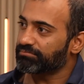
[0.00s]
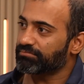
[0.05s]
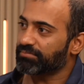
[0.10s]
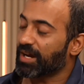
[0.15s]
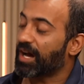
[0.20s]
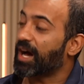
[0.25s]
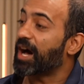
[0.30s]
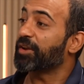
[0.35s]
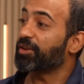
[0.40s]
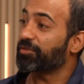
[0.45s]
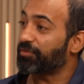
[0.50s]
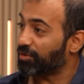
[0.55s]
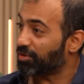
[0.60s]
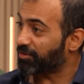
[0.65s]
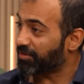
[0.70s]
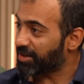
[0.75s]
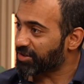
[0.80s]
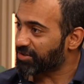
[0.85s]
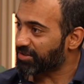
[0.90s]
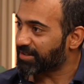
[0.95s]
the heart of
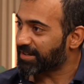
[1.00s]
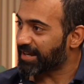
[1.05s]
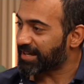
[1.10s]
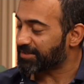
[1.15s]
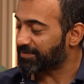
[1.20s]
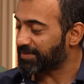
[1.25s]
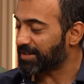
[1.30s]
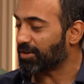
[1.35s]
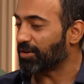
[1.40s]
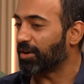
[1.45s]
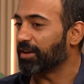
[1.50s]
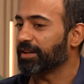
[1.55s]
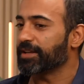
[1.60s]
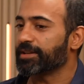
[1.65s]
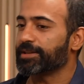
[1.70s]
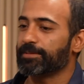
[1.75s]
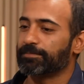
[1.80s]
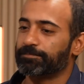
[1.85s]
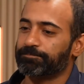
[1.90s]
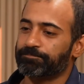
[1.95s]
innovation, as we call it.